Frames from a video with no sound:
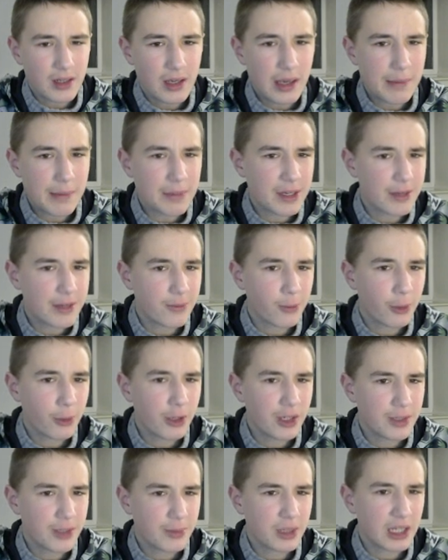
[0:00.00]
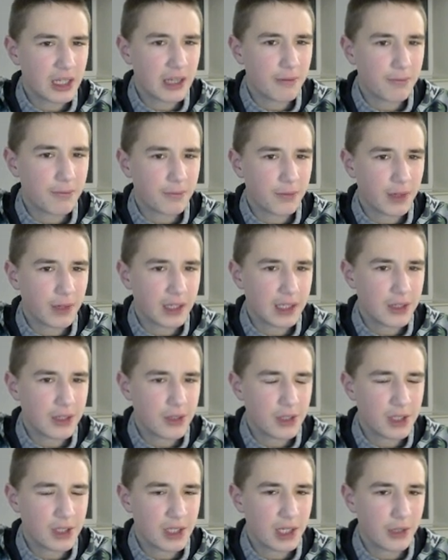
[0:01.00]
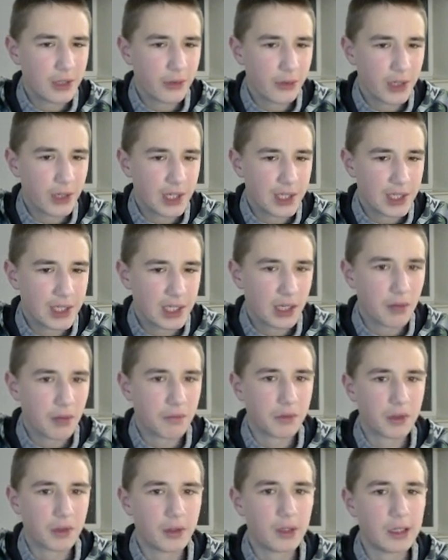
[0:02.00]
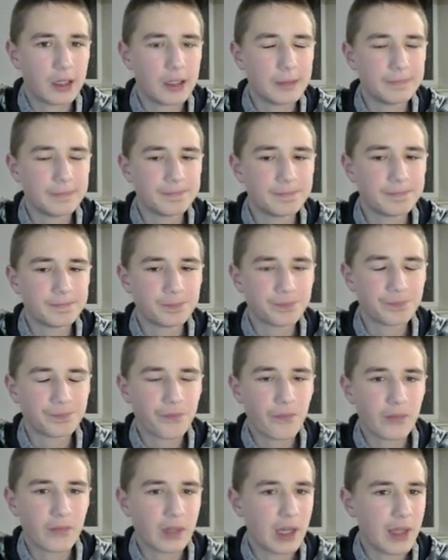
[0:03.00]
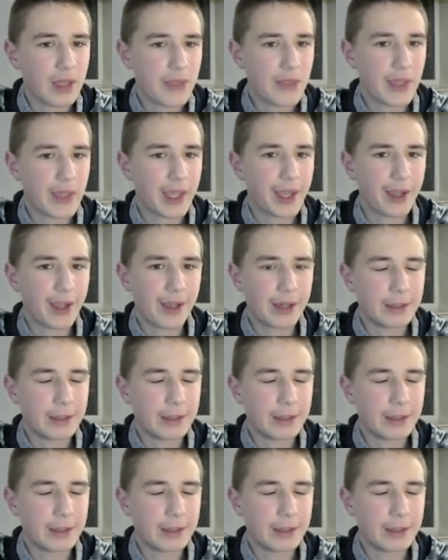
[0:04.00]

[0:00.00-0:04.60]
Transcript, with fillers: I mean, it works, but f I I can just take on a7, I think.